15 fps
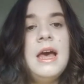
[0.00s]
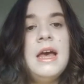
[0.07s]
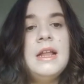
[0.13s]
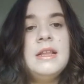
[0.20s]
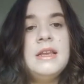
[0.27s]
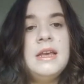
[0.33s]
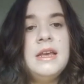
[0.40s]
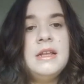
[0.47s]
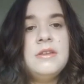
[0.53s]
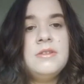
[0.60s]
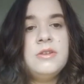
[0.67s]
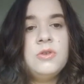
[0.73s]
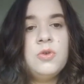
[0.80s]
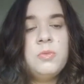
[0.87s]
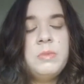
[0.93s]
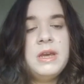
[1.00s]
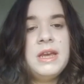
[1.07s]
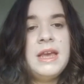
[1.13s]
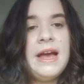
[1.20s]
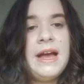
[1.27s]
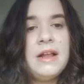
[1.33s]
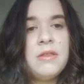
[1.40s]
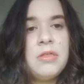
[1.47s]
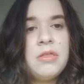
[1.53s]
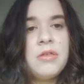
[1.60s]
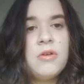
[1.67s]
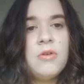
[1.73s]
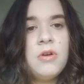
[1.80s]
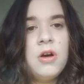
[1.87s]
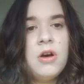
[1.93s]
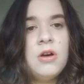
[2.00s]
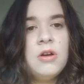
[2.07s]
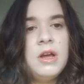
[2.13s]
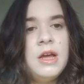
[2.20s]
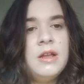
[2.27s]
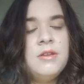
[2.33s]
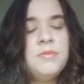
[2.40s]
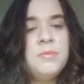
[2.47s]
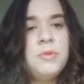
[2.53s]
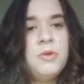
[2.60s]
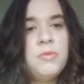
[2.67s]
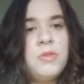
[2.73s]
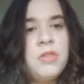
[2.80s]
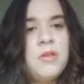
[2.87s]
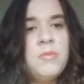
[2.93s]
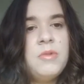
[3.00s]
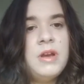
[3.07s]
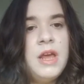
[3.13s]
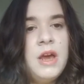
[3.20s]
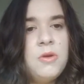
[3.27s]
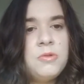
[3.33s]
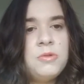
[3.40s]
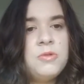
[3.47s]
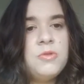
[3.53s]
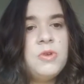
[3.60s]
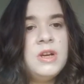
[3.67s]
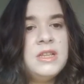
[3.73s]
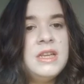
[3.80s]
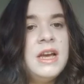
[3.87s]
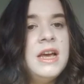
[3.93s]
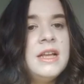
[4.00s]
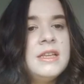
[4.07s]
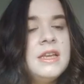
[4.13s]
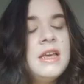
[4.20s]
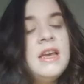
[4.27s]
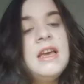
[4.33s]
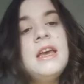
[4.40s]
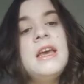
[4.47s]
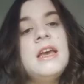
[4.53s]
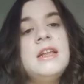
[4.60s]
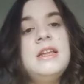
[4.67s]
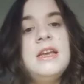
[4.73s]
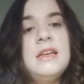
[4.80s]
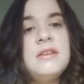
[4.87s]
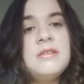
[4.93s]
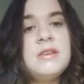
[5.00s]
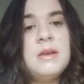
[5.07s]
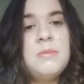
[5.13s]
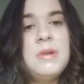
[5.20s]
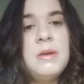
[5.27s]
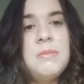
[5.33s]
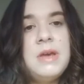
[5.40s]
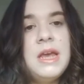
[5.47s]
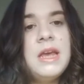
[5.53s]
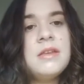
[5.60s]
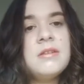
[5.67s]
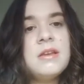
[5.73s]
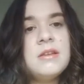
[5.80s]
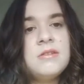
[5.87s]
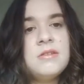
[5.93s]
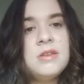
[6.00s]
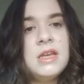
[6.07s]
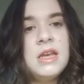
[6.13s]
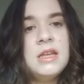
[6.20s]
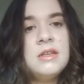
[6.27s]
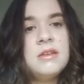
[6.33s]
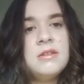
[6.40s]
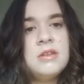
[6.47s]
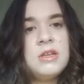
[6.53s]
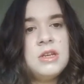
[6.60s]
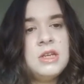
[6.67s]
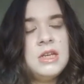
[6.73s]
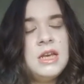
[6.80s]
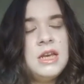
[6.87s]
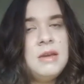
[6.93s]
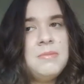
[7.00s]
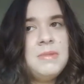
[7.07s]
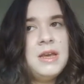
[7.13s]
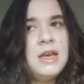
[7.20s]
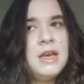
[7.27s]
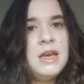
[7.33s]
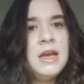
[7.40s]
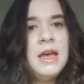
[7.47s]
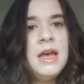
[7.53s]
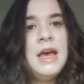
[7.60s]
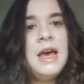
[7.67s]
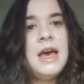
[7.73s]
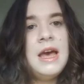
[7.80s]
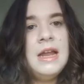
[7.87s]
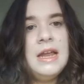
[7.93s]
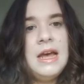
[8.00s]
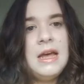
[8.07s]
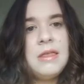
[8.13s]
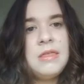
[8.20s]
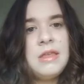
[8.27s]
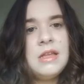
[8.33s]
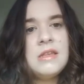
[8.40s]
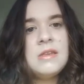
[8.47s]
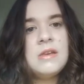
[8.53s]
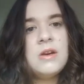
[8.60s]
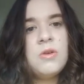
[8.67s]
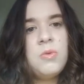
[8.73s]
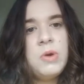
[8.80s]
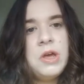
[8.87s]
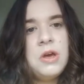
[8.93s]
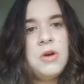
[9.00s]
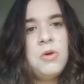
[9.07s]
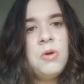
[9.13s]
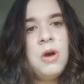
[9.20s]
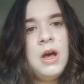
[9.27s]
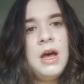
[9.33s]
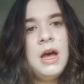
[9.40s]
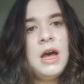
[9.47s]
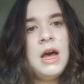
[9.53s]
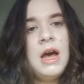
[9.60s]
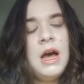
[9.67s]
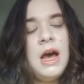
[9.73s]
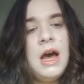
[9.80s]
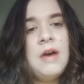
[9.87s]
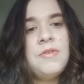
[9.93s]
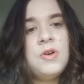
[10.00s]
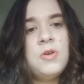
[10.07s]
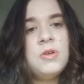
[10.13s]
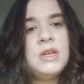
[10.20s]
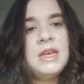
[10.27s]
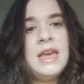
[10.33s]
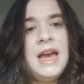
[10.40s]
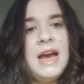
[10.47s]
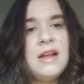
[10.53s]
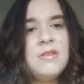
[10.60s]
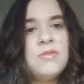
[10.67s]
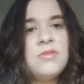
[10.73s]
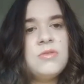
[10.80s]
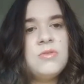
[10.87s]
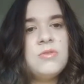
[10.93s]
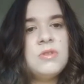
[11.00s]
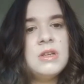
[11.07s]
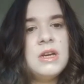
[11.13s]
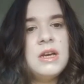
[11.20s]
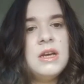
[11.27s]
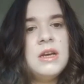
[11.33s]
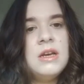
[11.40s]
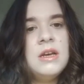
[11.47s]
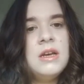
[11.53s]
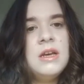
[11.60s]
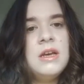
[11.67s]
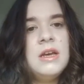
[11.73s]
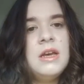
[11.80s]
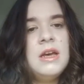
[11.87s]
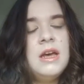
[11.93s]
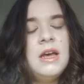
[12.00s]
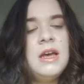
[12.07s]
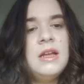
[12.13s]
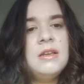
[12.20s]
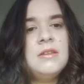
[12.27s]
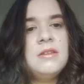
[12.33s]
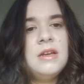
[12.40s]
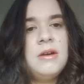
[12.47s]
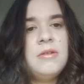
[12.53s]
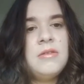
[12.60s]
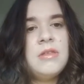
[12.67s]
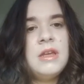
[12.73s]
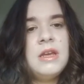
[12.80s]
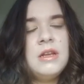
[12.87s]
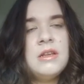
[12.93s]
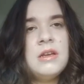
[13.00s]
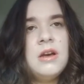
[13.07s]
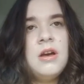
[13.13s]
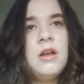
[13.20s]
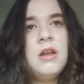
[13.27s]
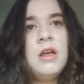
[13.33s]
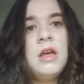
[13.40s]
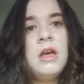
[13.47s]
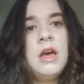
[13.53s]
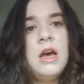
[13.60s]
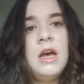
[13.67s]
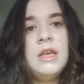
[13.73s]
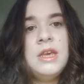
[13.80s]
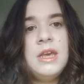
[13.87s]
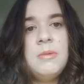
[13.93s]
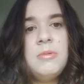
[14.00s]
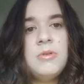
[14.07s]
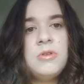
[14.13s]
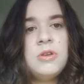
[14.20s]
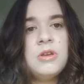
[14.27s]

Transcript: and then she told me to cancel her and book with someone else, so I did. And then she sent me a message saying that she could take me, and I said to her, well, I've already cancelled it. And I was like to her, are you